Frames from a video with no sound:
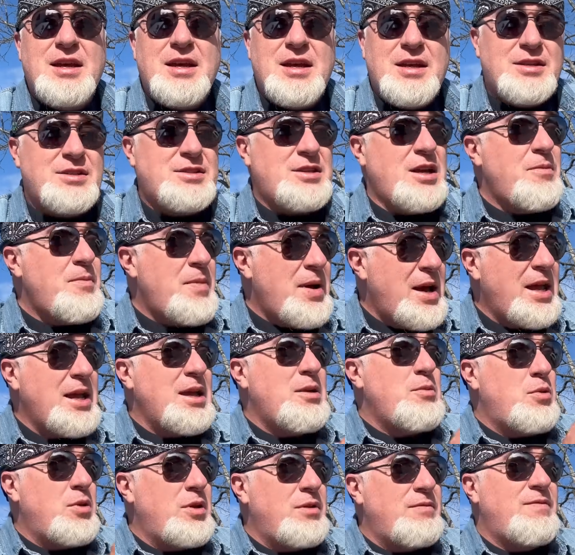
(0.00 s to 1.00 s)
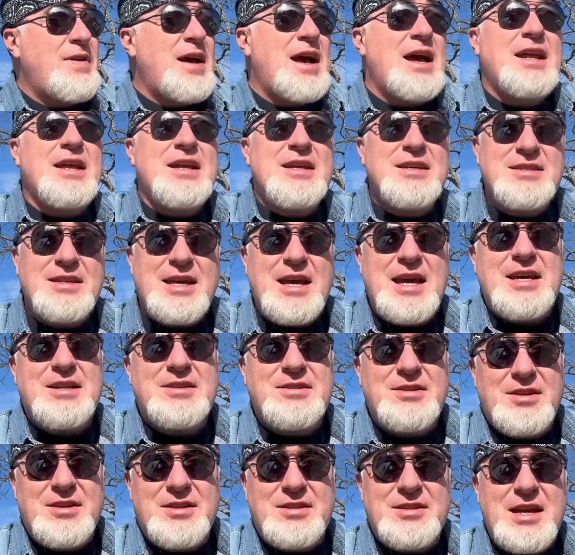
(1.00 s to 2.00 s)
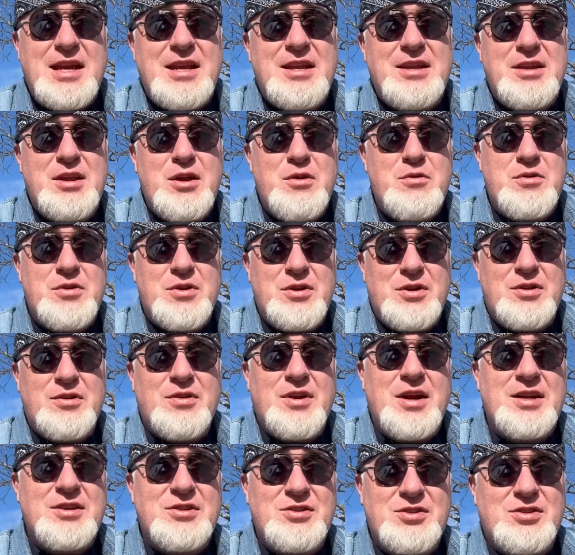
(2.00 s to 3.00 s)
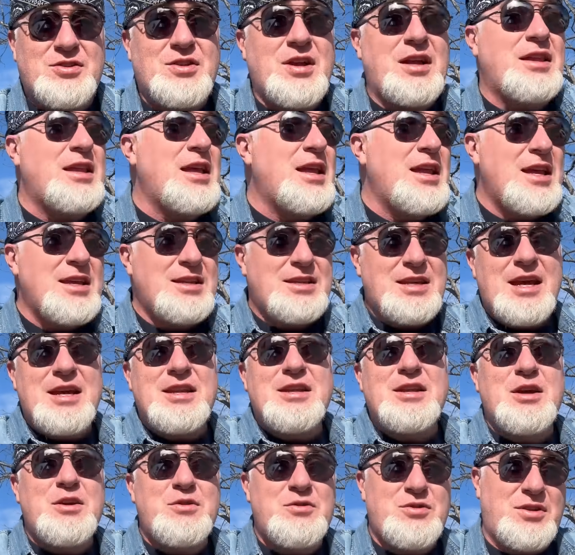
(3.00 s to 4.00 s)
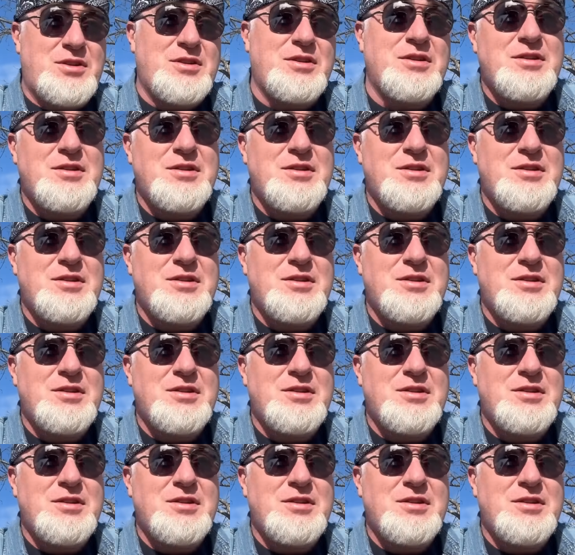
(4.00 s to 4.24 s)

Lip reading: Somebody will invite his ass to the State of the Union address, just like they did Ted Nugent.